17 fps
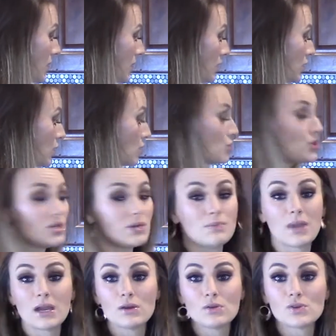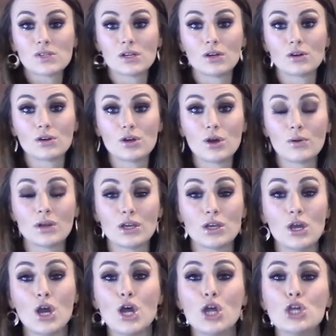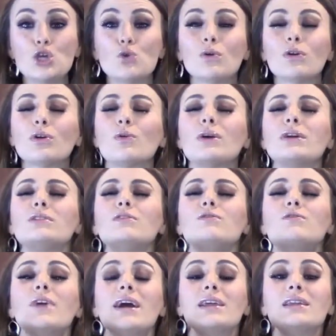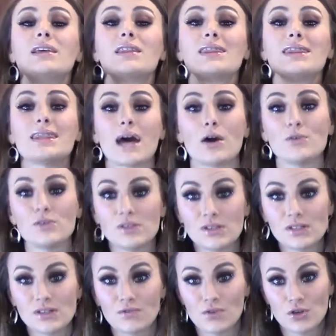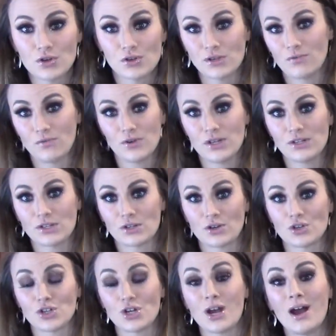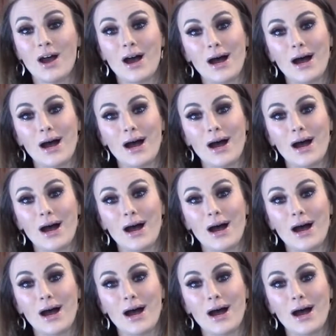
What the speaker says: goji, mangosteen, or noni, you are going to find thousands of years of research